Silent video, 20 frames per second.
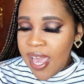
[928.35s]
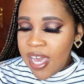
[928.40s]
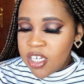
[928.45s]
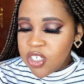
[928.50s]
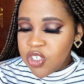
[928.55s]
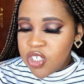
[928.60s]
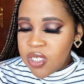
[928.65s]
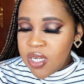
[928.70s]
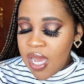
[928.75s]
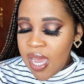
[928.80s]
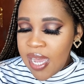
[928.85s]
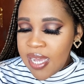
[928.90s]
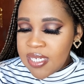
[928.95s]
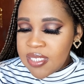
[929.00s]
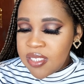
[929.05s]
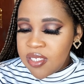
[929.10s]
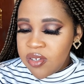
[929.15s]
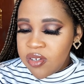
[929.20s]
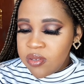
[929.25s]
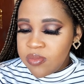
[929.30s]
action eye
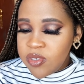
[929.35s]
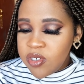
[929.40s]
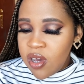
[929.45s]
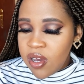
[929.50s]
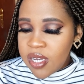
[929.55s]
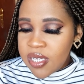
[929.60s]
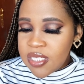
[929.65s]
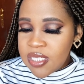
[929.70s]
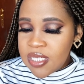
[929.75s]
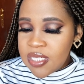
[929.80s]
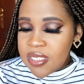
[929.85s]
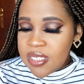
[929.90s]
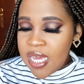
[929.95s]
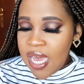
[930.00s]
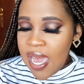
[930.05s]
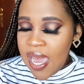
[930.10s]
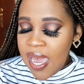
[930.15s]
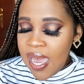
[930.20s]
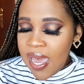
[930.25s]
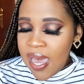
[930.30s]
serum targets the
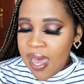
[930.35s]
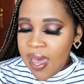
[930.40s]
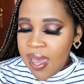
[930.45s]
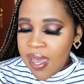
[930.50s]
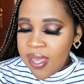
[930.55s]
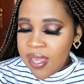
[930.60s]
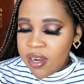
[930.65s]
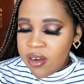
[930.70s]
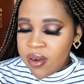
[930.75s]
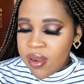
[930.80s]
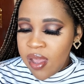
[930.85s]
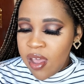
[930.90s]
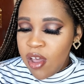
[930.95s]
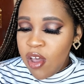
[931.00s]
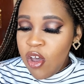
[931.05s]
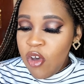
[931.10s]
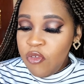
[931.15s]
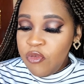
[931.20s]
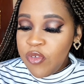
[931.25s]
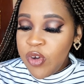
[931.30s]
entire eye area
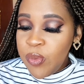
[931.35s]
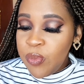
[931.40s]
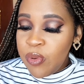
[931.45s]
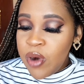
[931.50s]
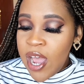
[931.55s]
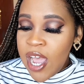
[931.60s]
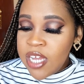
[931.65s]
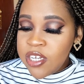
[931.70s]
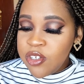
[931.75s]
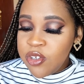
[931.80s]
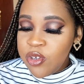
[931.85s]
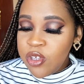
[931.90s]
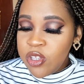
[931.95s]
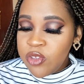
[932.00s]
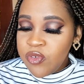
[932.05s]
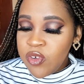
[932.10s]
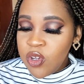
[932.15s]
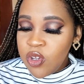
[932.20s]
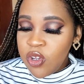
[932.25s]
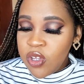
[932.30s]
for bright,
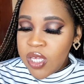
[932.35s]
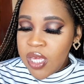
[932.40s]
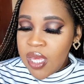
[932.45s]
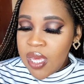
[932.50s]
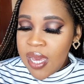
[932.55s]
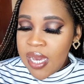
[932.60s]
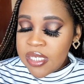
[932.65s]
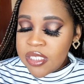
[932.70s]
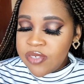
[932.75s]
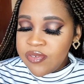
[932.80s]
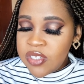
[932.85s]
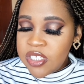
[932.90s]
youthful looking eyes.